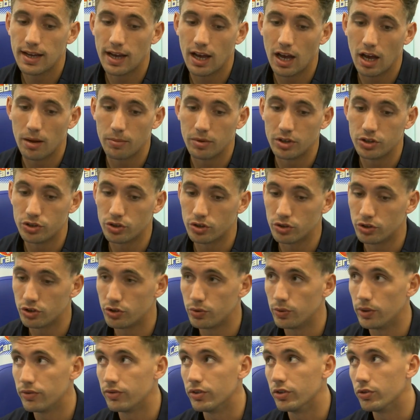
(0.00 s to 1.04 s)
and John
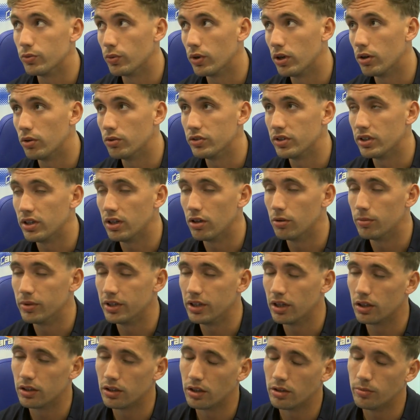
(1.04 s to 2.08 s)
Swift as well, was a little bit
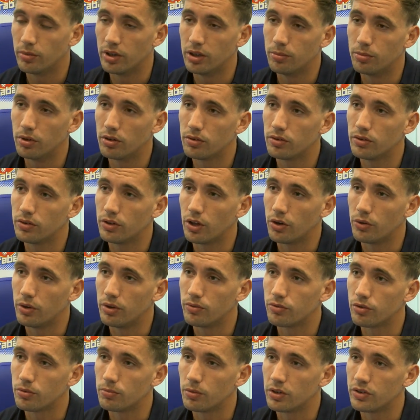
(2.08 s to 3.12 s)
younger than me, but know
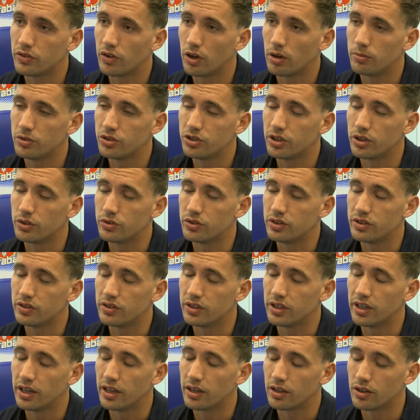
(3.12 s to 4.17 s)
him from my time at Chelsea.
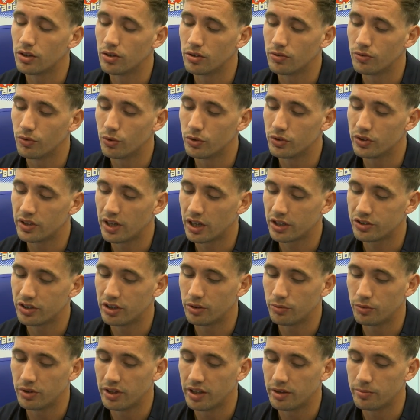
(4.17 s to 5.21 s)
So yeah, looking forward to catching
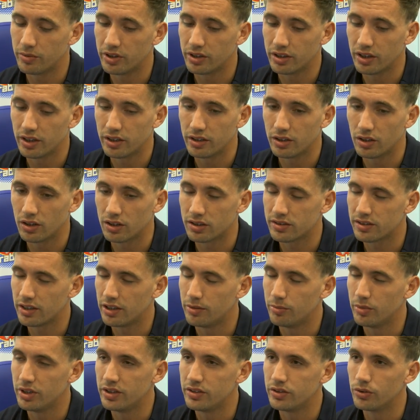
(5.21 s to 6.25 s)
up with them and like I
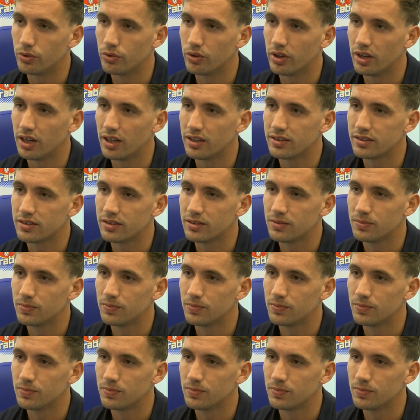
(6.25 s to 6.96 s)
say, meeting all the lads.